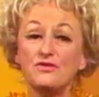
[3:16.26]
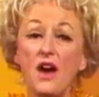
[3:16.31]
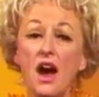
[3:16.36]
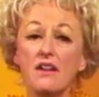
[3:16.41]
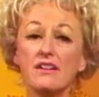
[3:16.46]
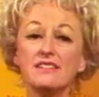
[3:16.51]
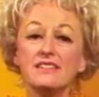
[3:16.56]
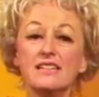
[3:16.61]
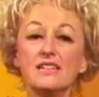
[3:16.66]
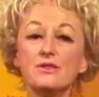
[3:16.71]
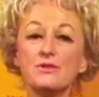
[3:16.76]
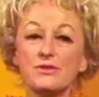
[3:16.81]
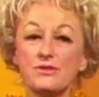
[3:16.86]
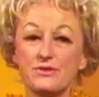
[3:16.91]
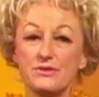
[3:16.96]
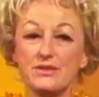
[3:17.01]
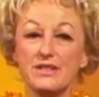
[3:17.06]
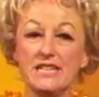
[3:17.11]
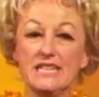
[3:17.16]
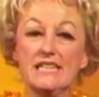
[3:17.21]
far as
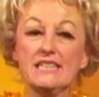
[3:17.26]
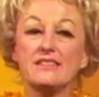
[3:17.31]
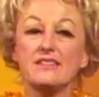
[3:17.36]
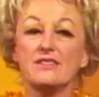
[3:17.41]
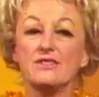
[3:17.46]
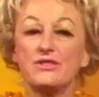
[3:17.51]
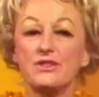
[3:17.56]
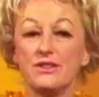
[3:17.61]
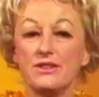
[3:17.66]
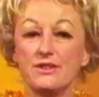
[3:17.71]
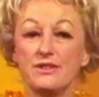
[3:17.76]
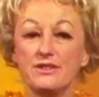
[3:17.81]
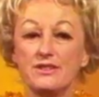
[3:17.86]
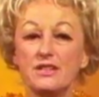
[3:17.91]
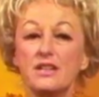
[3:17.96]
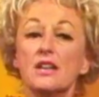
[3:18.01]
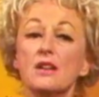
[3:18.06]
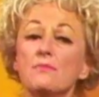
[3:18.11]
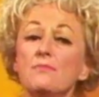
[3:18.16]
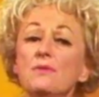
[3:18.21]
industry is concerned,